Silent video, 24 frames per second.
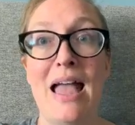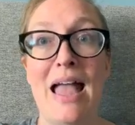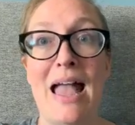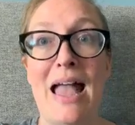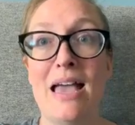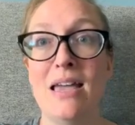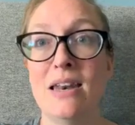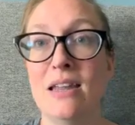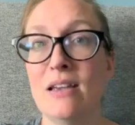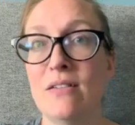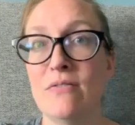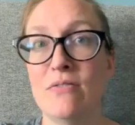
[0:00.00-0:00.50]

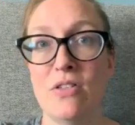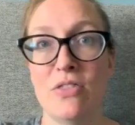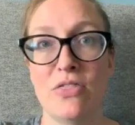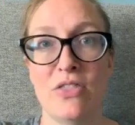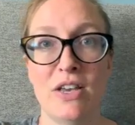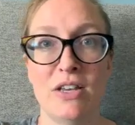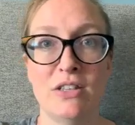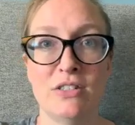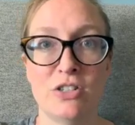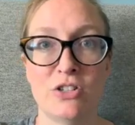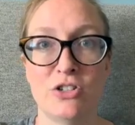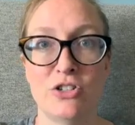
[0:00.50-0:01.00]
any of the
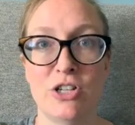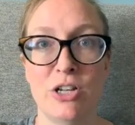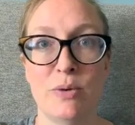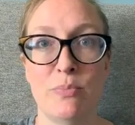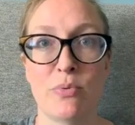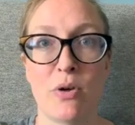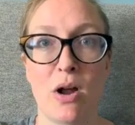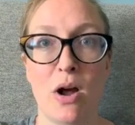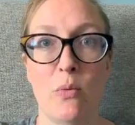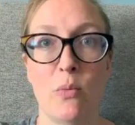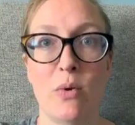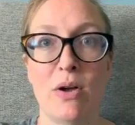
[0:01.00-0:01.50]
things that she
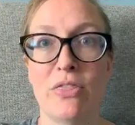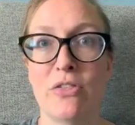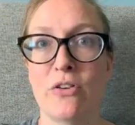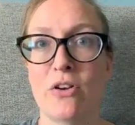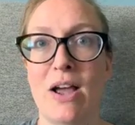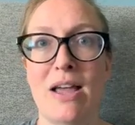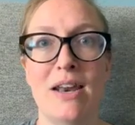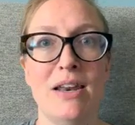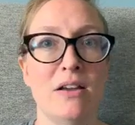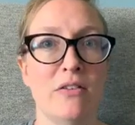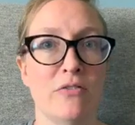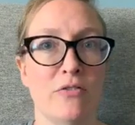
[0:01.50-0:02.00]
brought with her,
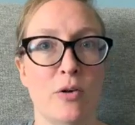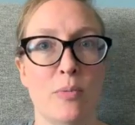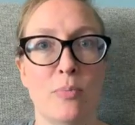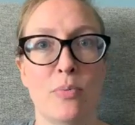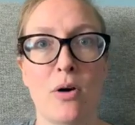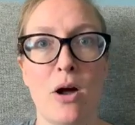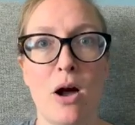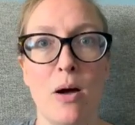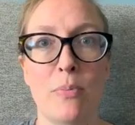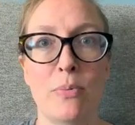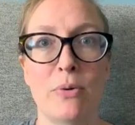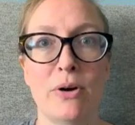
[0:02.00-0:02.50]
any of her
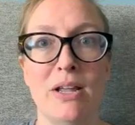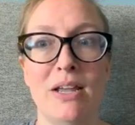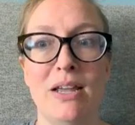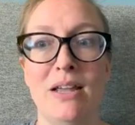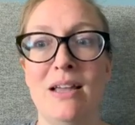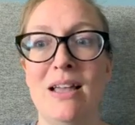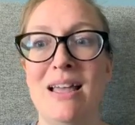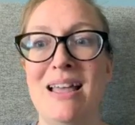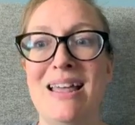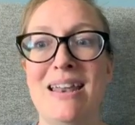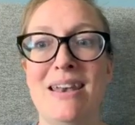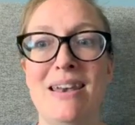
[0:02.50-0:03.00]

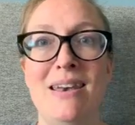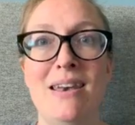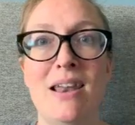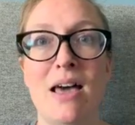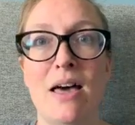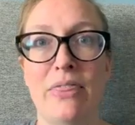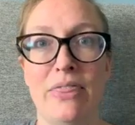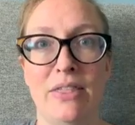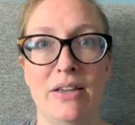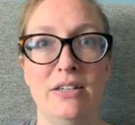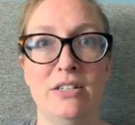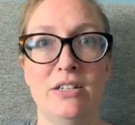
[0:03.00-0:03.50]
property,
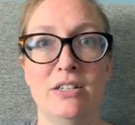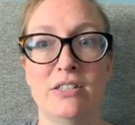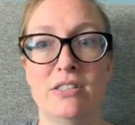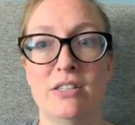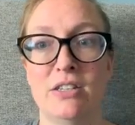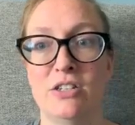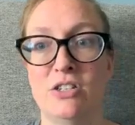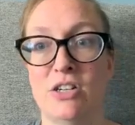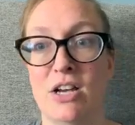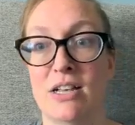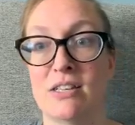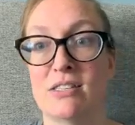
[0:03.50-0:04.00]
nothing to
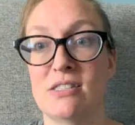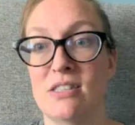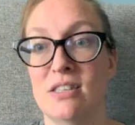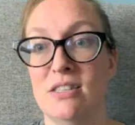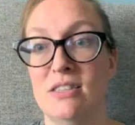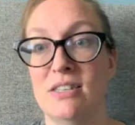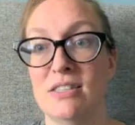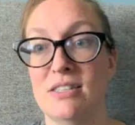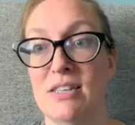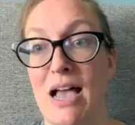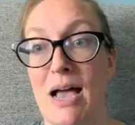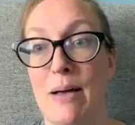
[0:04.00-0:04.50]
suggest
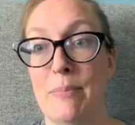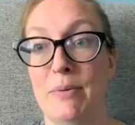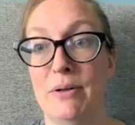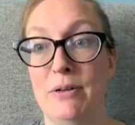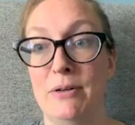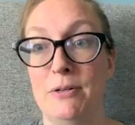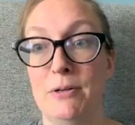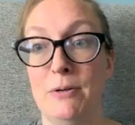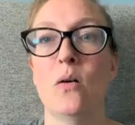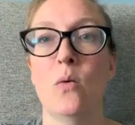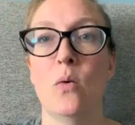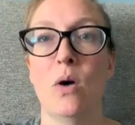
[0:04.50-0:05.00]
that this
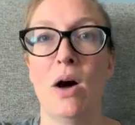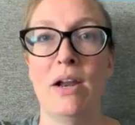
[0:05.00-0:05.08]
happened.